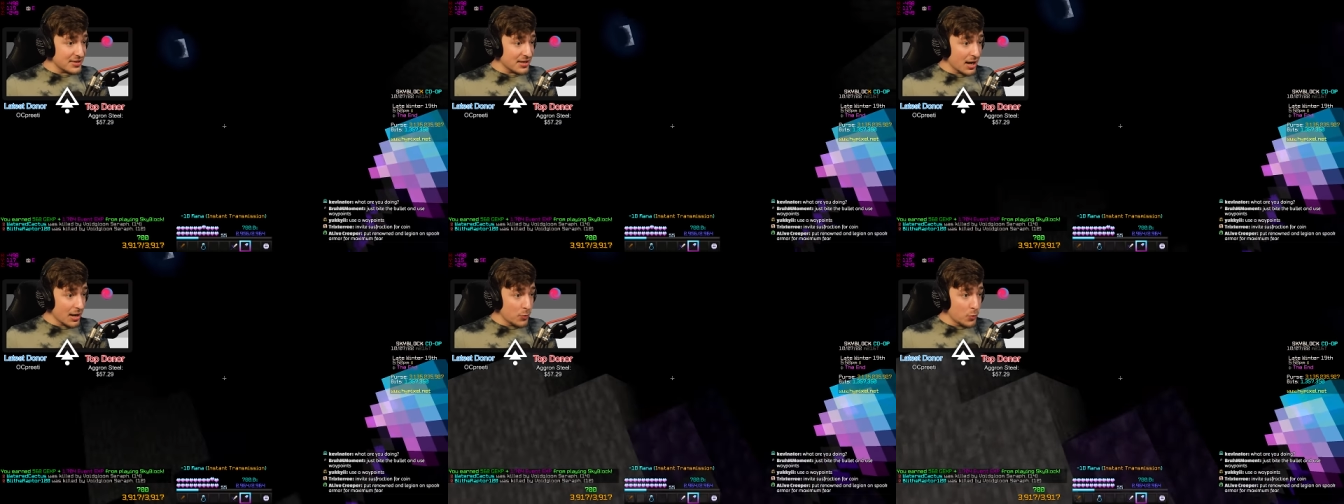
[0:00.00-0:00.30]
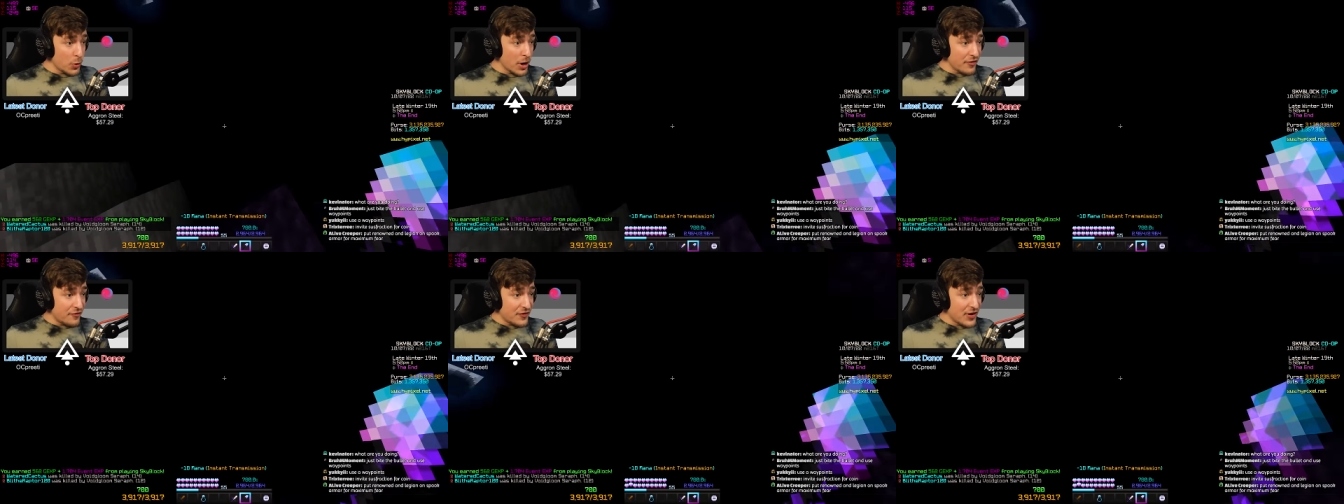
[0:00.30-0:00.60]
that
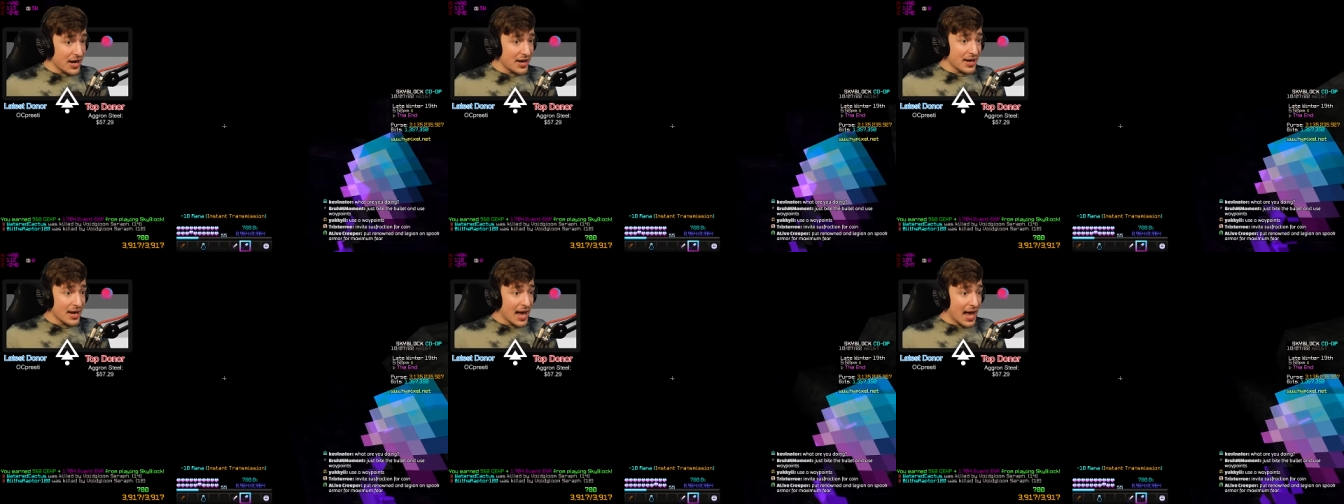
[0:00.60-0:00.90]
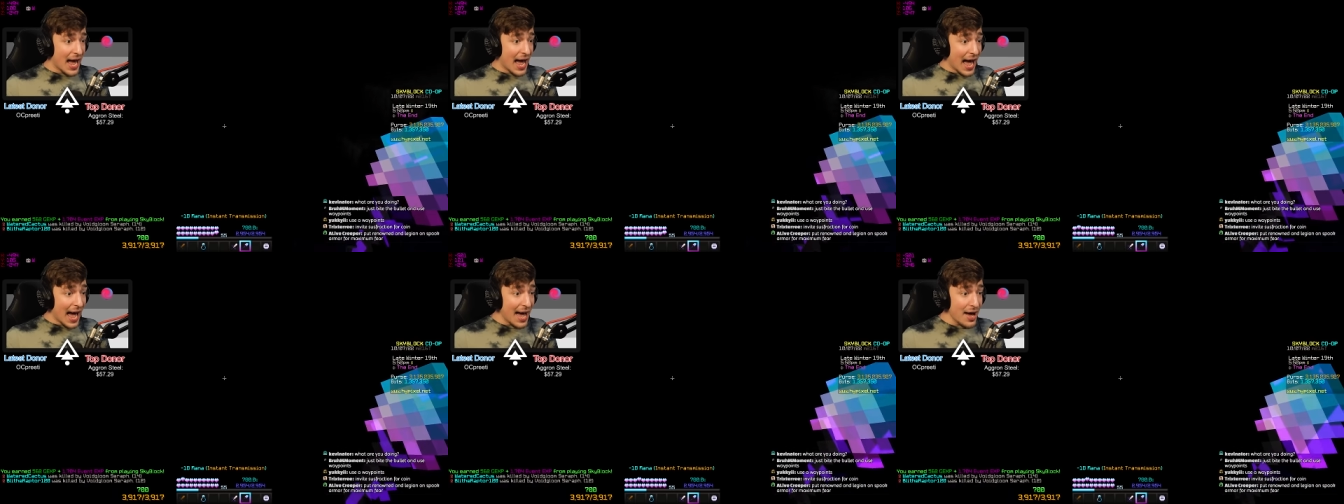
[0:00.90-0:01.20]
I'm whiffing?
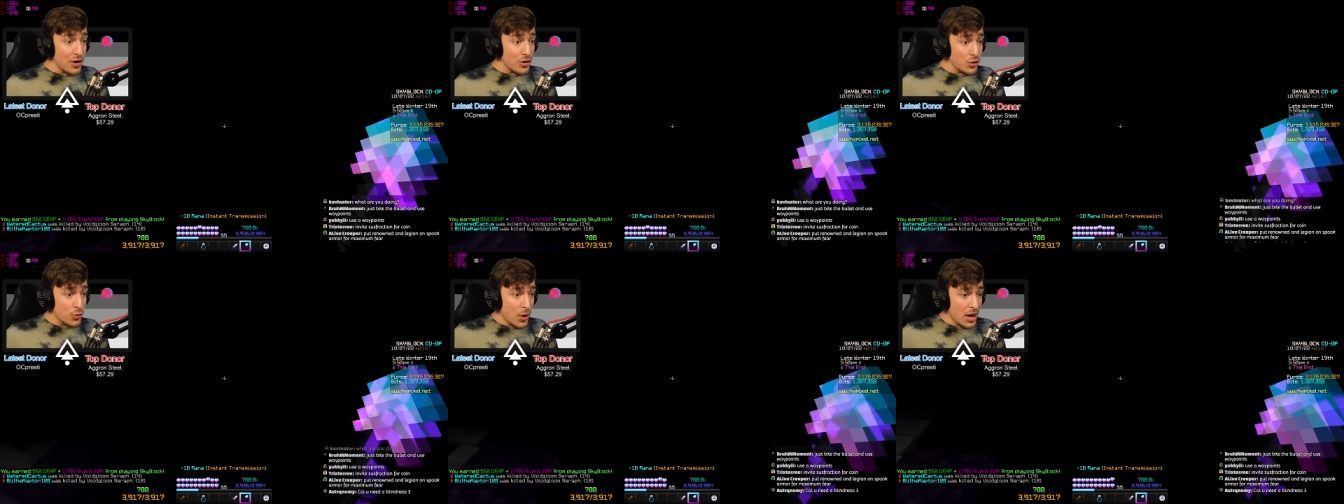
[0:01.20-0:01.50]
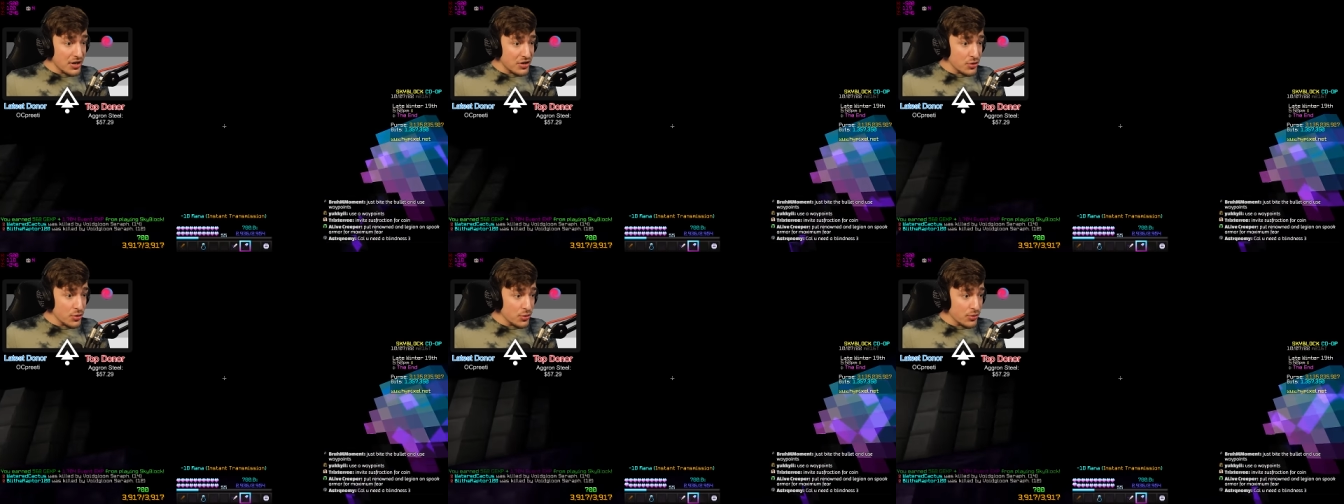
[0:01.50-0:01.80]
How do
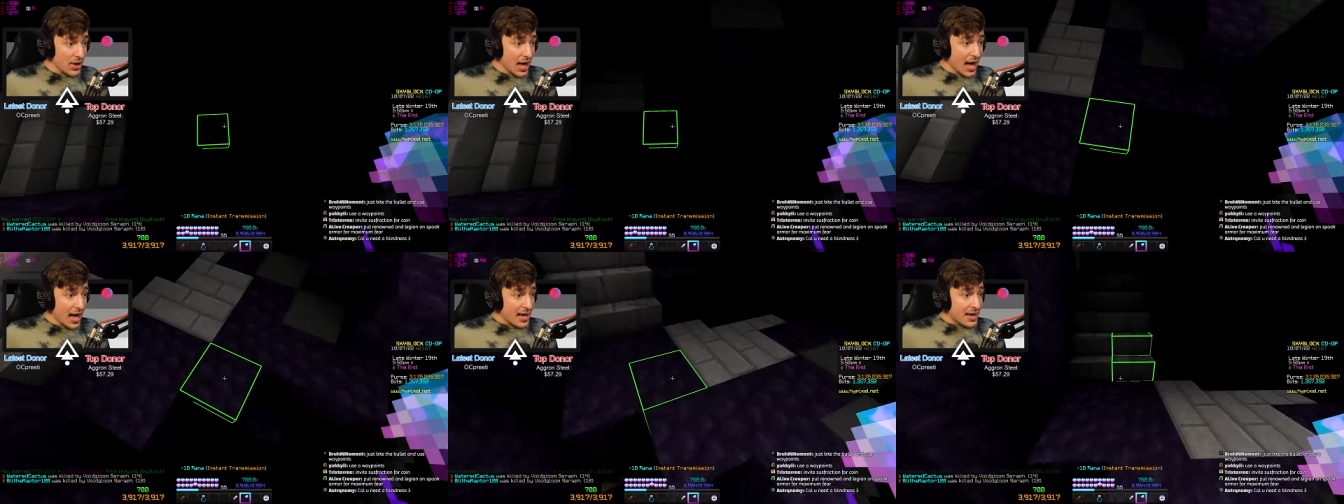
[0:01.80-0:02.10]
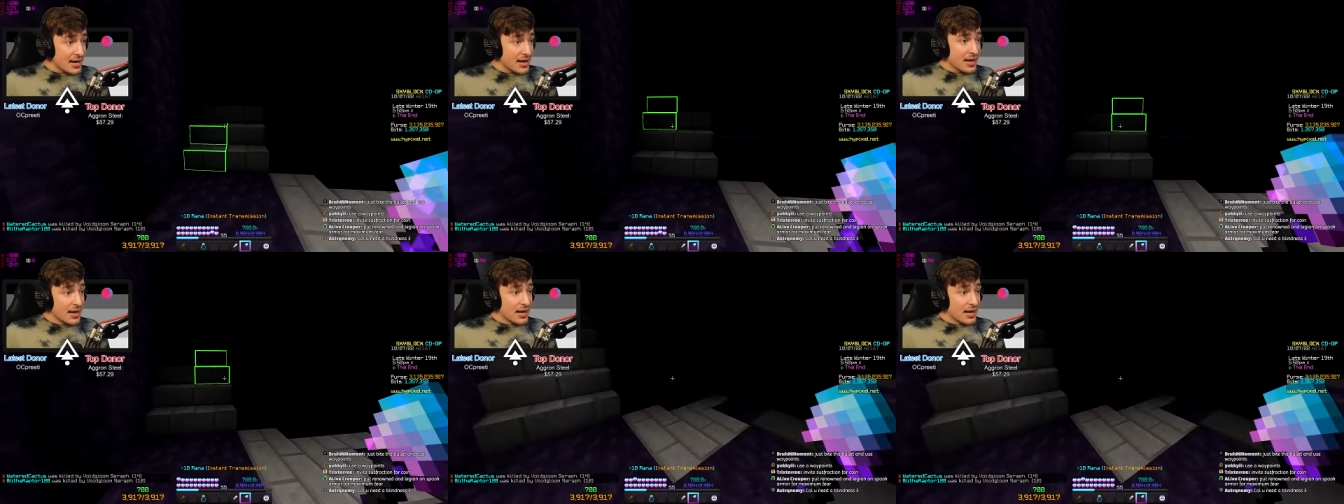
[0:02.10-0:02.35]
I do that?